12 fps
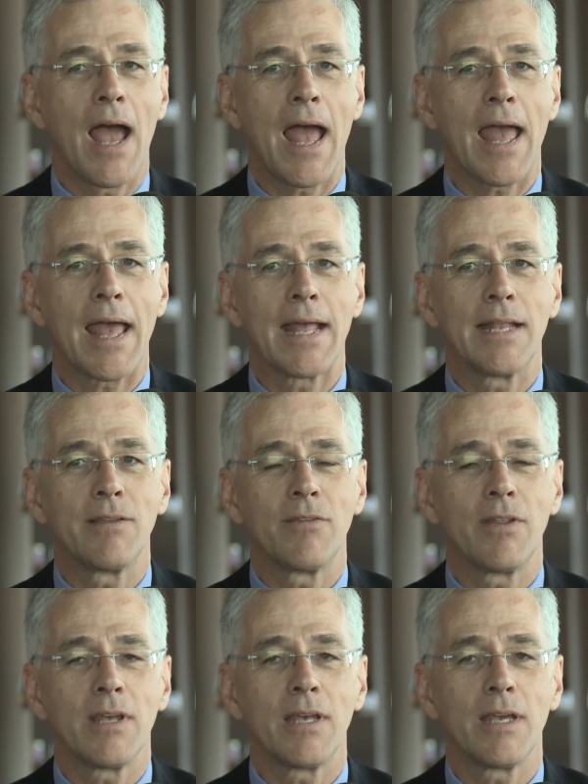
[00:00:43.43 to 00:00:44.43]
And
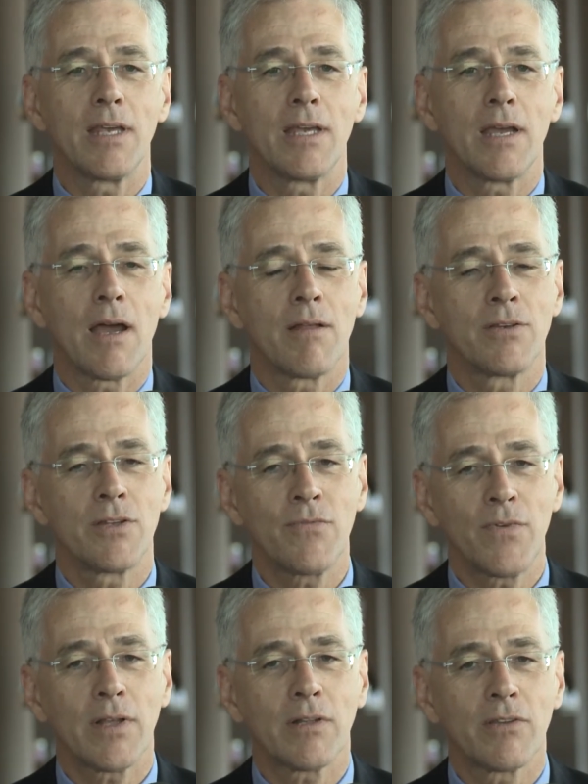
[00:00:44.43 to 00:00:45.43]
the
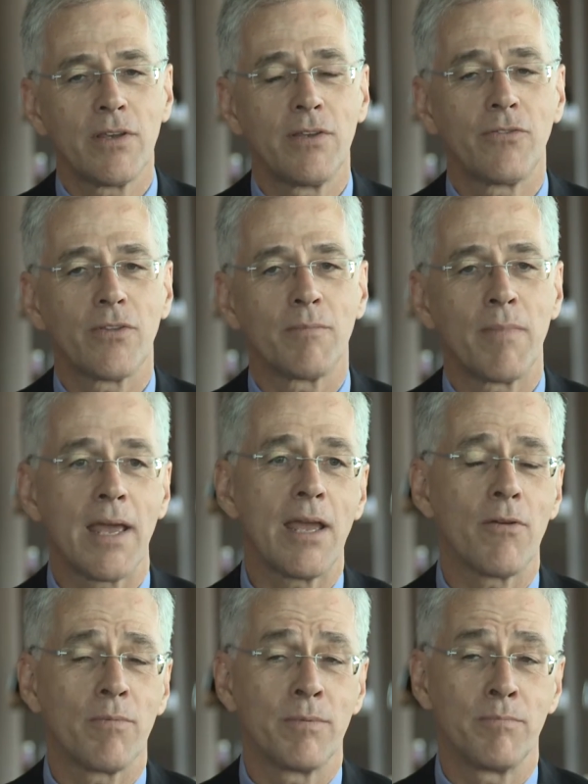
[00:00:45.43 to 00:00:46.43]
difficulties that
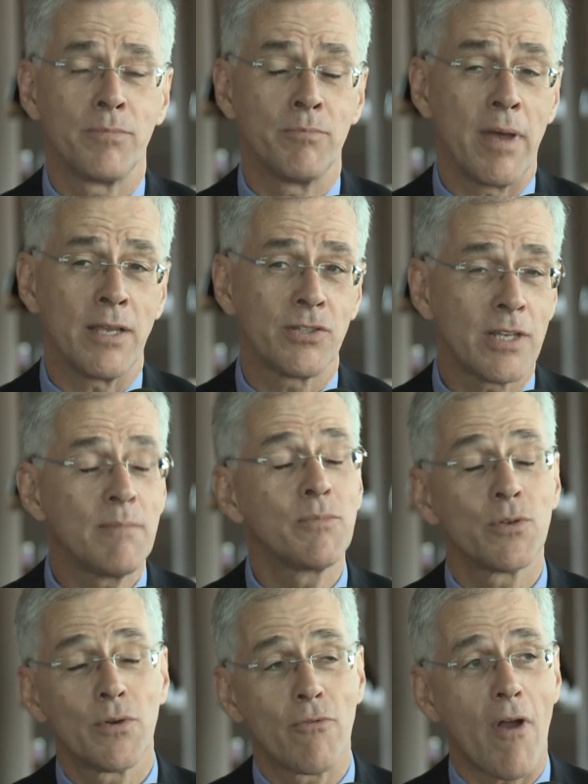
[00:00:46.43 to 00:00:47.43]
may seem
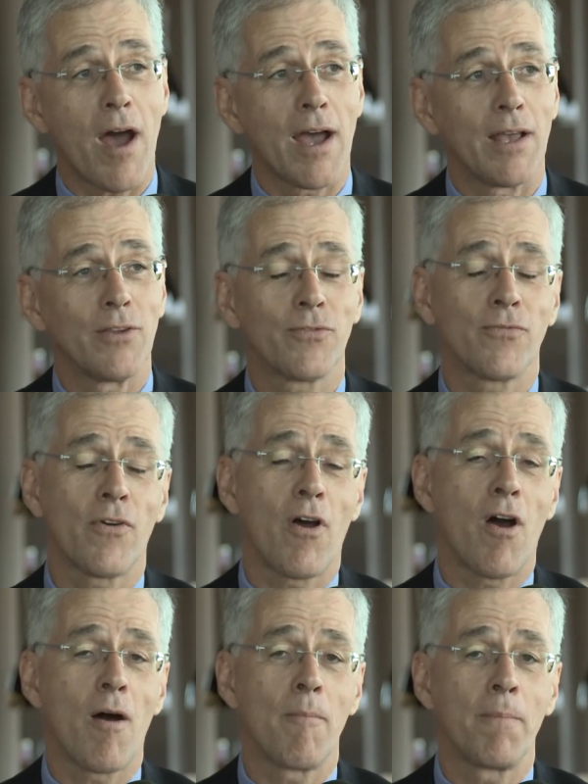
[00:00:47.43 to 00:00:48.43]
to arise
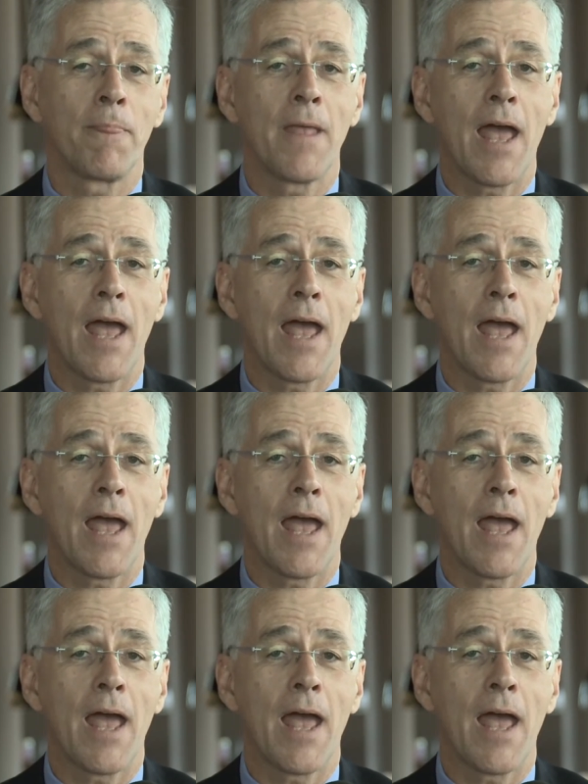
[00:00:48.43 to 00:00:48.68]
from